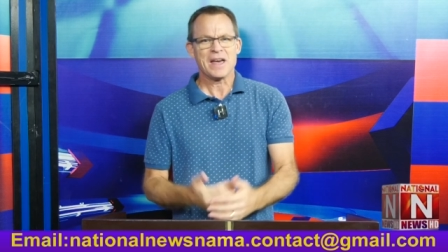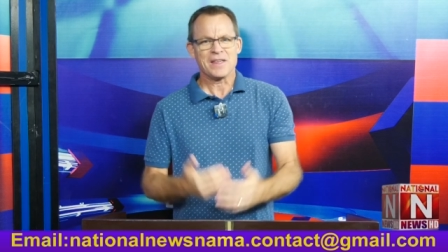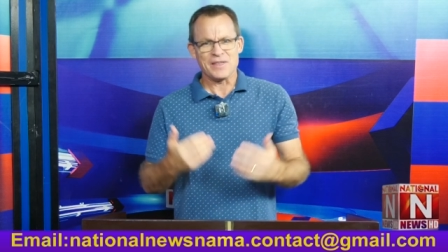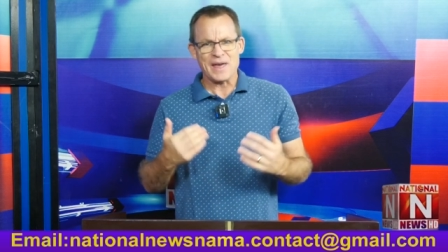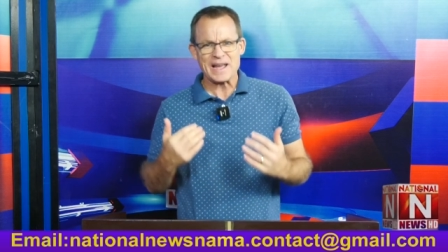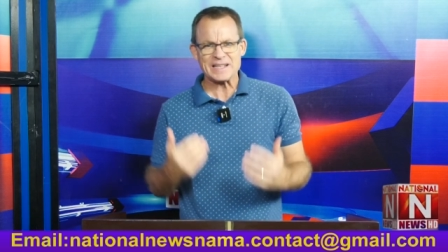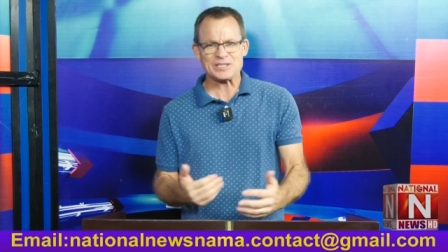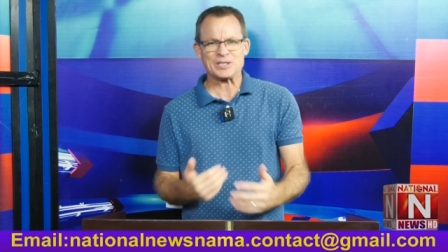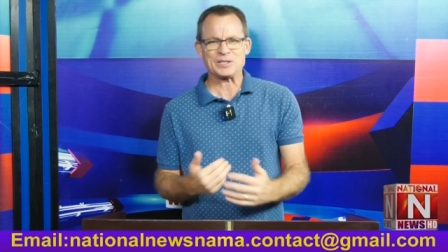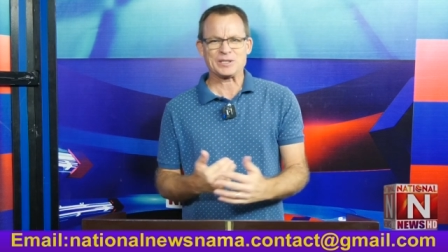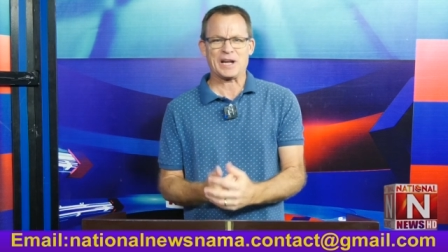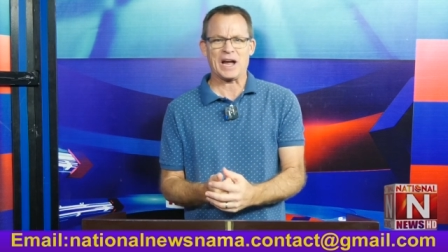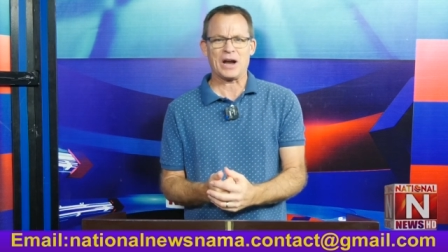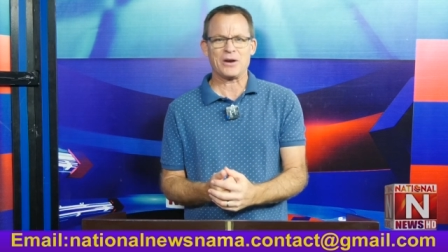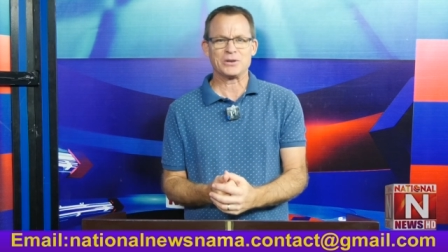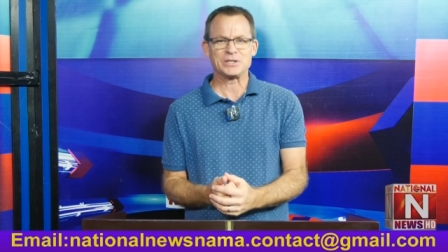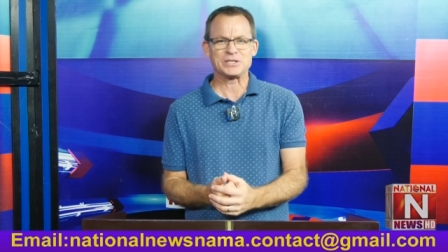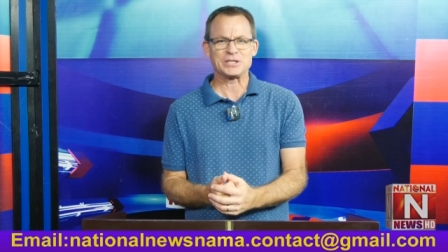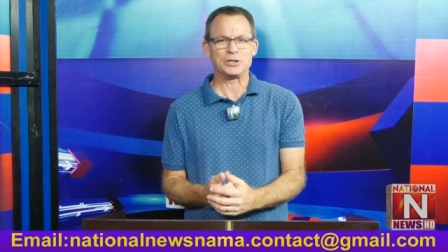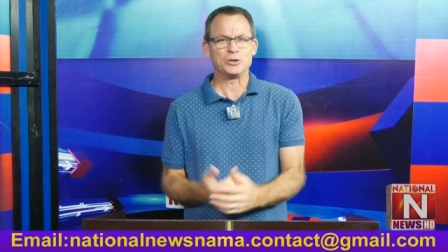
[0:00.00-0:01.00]
That's
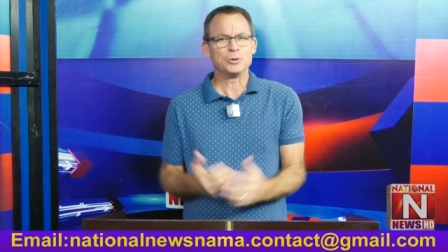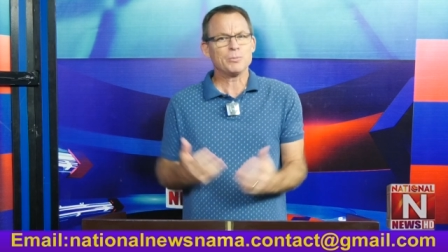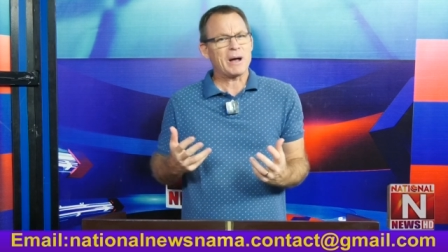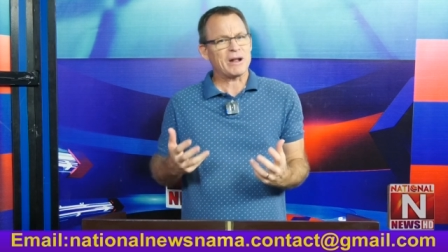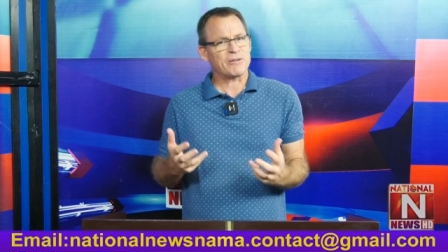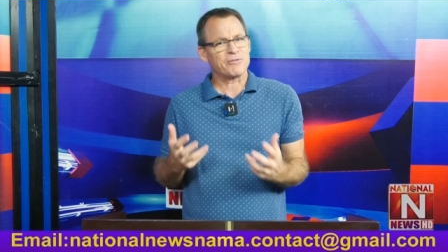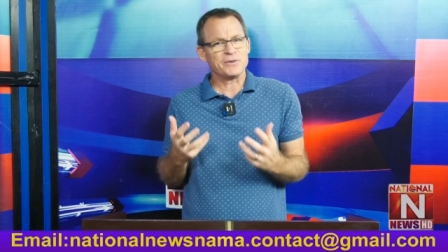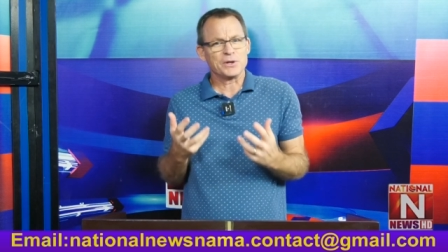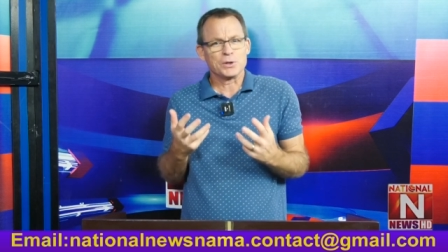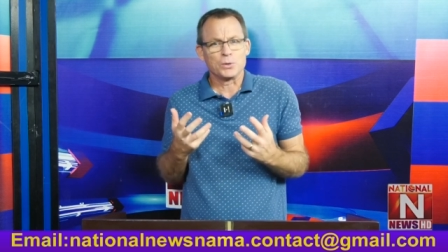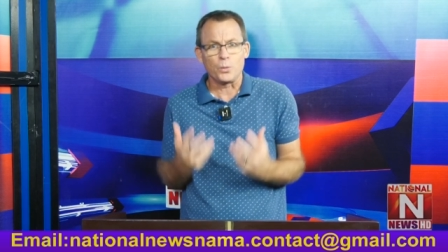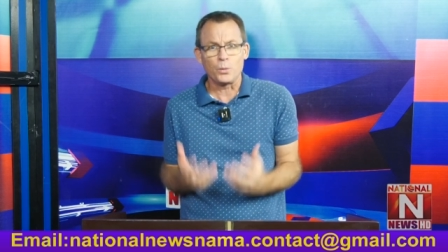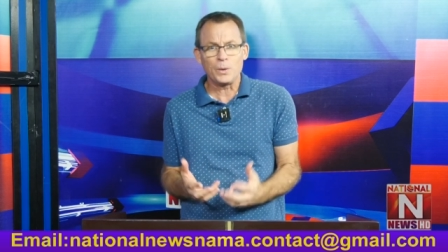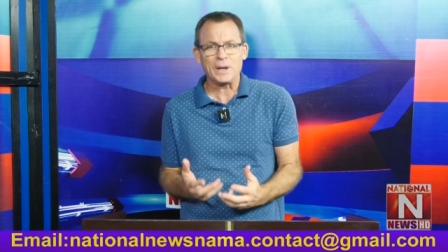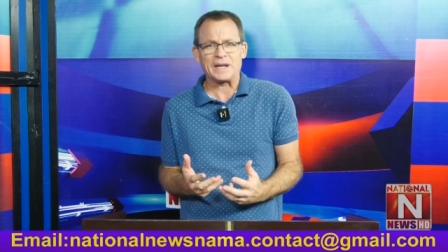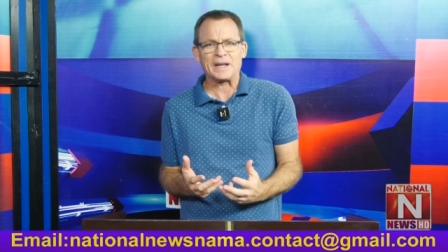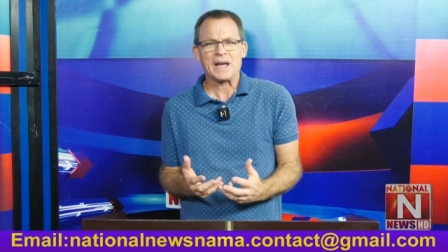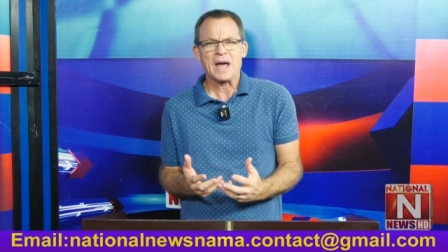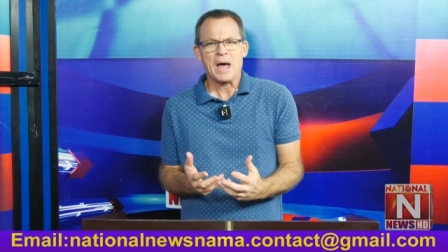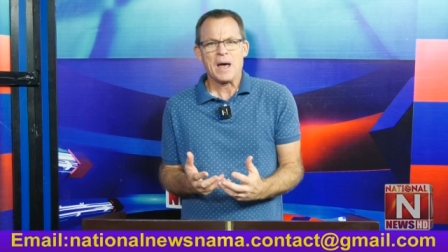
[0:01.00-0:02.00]
encouraging. You might feel
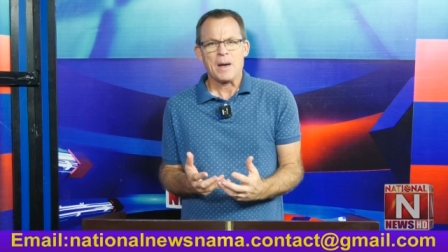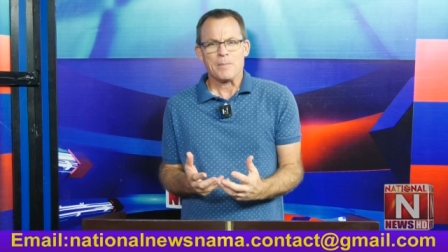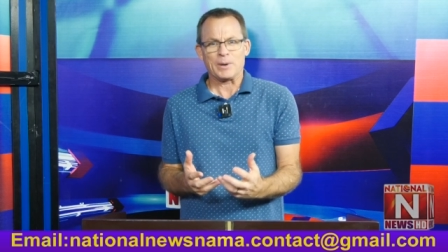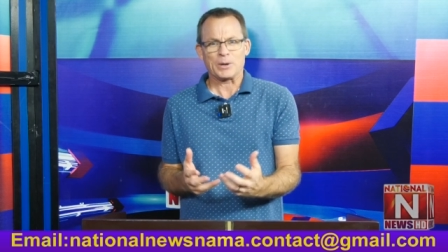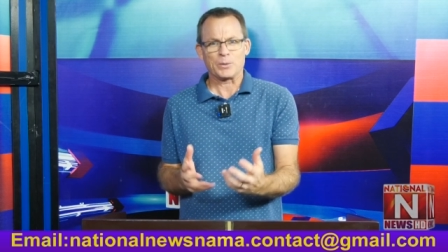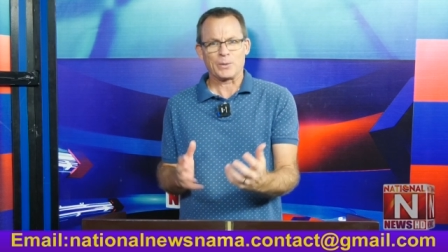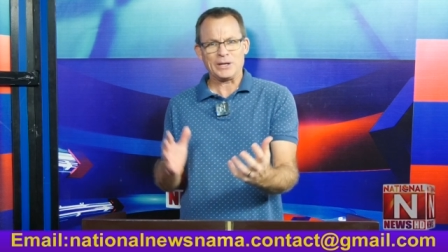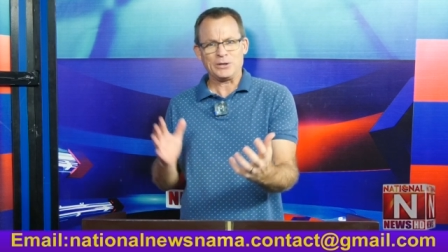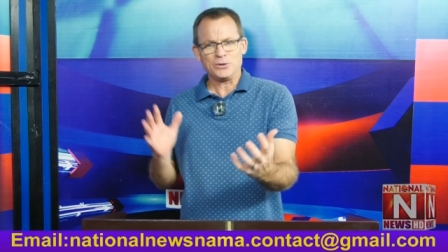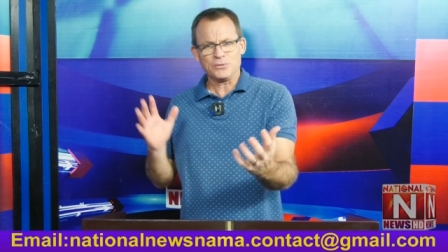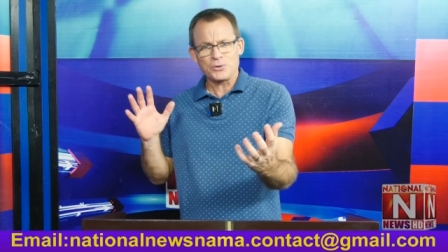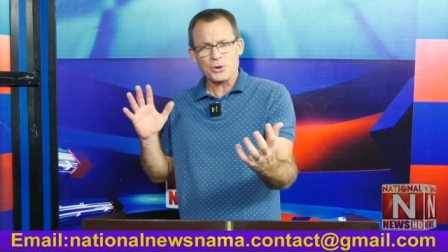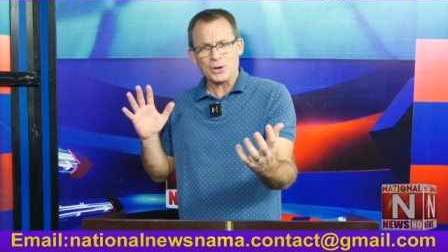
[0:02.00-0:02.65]
weak, but when you've